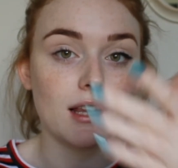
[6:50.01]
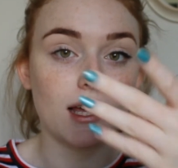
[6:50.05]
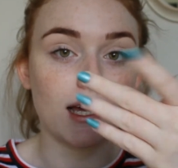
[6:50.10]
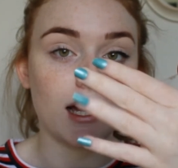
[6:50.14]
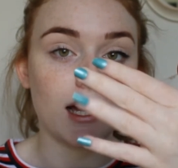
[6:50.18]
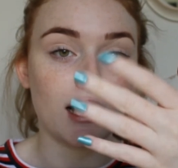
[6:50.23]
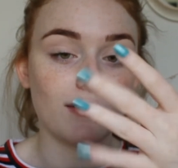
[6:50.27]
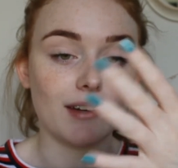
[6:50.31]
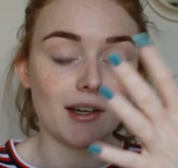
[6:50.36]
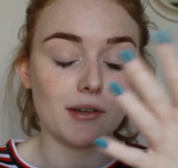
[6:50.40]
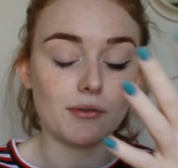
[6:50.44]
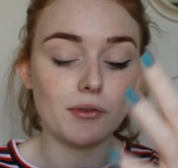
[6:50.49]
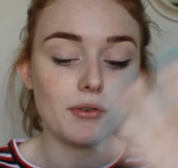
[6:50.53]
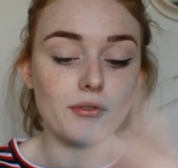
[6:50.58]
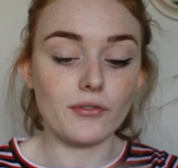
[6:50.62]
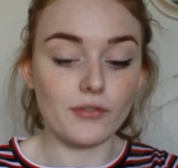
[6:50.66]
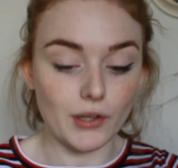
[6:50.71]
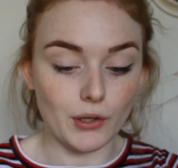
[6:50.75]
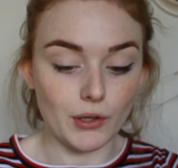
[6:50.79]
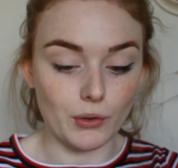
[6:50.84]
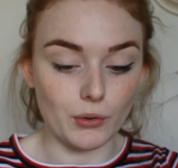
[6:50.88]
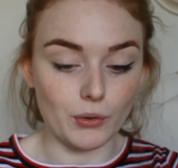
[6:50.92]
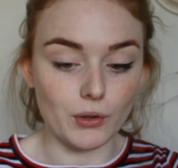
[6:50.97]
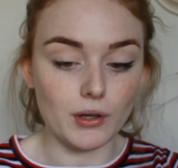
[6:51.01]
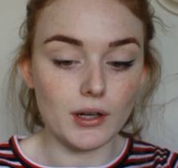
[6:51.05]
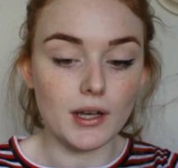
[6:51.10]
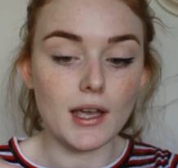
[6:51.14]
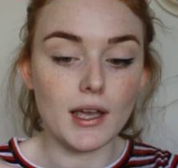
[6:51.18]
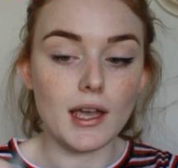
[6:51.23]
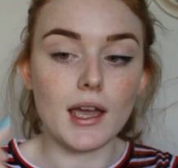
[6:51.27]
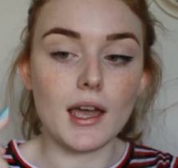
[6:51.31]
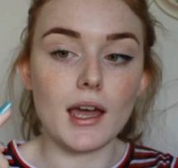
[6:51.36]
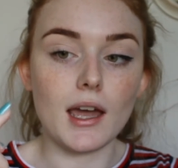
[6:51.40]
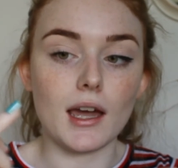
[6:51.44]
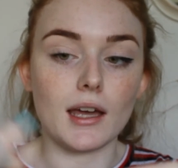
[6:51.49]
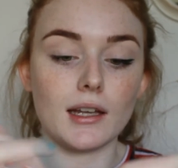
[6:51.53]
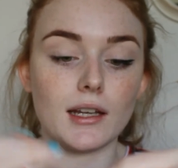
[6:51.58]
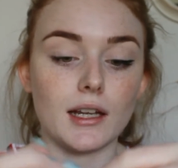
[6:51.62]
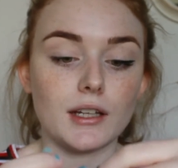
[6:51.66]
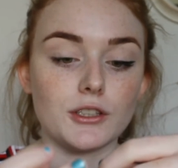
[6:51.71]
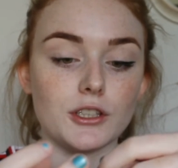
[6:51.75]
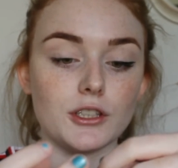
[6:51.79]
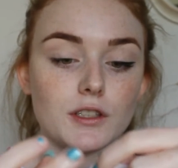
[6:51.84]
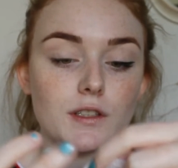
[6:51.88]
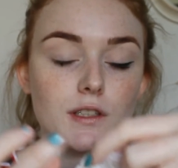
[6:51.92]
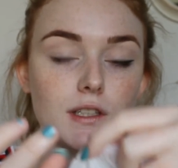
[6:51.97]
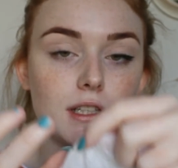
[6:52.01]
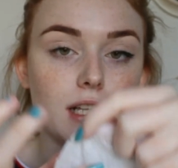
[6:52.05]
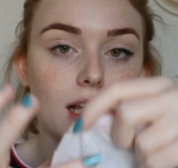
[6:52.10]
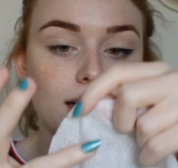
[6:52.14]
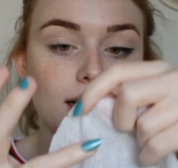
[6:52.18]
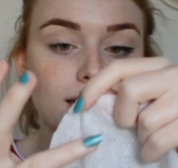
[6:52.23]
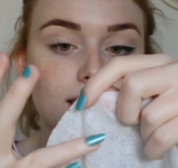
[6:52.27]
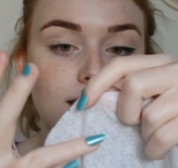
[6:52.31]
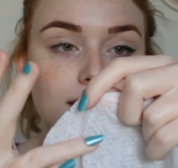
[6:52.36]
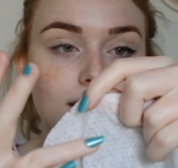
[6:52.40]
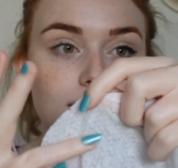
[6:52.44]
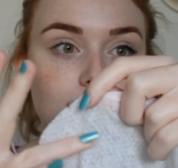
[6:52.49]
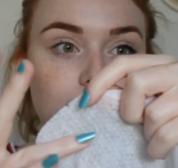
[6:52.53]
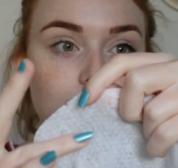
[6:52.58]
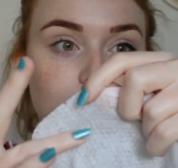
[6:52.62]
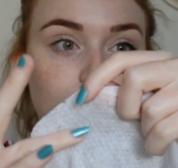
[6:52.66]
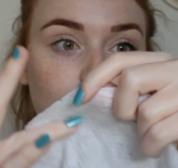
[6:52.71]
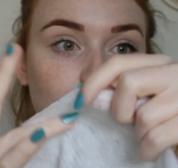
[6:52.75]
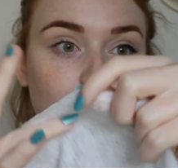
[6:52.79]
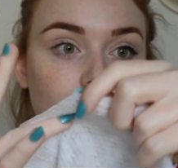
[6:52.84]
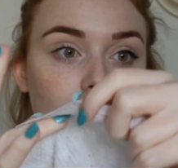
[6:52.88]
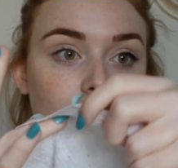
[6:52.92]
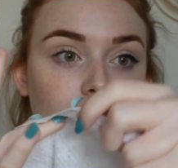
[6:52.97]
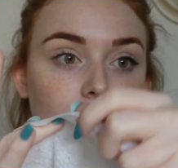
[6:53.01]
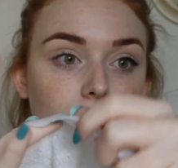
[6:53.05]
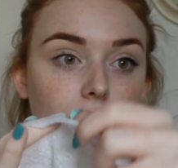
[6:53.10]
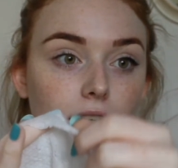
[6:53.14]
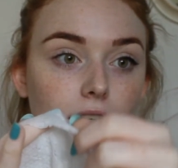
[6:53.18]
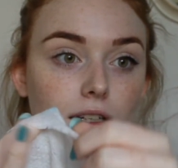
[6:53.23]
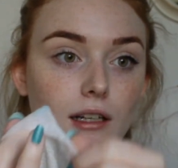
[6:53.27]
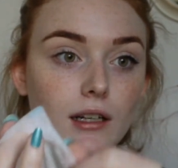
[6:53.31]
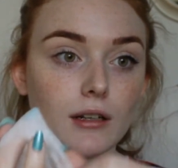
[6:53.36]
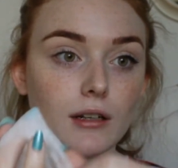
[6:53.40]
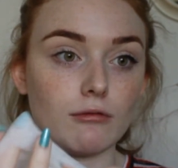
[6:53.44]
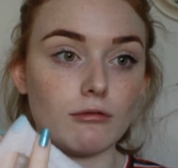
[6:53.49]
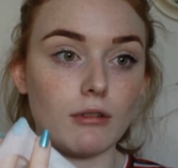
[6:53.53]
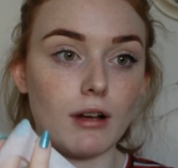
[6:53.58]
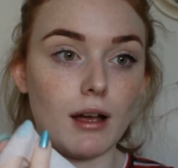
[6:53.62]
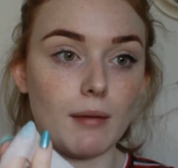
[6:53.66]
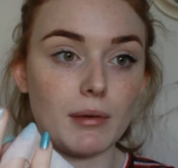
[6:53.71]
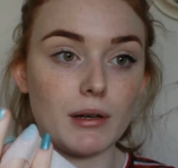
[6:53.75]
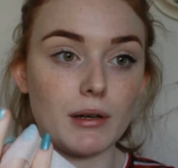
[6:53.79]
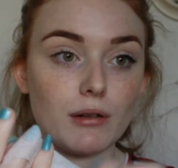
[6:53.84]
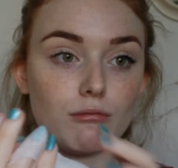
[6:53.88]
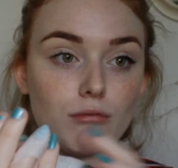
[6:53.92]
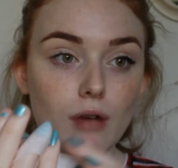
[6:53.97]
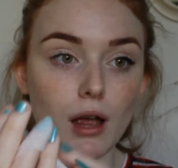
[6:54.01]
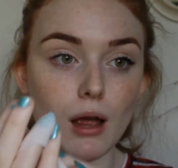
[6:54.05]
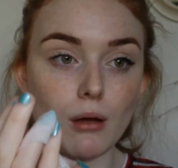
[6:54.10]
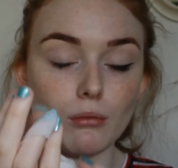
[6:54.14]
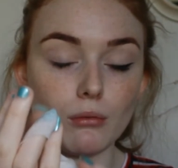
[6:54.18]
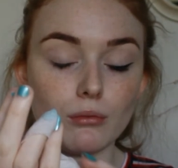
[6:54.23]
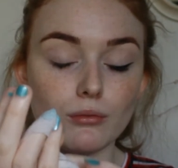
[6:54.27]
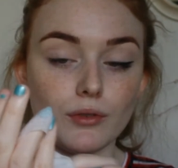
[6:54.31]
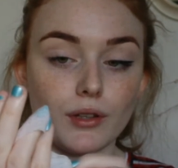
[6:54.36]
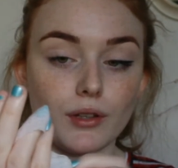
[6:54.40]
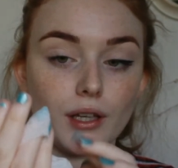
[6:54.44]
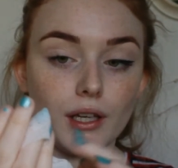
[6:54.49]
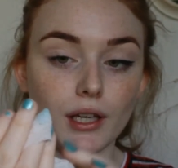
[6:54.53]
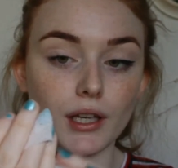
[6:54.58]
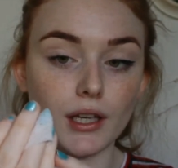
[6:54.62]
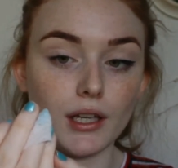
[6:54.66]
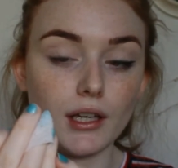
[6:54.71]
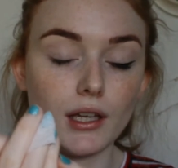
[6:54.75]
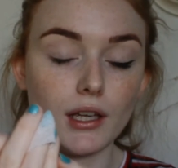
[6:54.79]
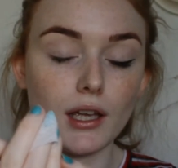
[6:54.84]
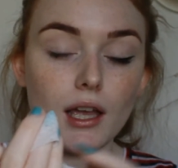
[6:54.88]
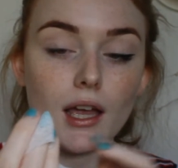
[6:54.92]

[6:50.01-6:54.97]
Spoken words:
I have a few, and I just like to stick it in and wrap it around it,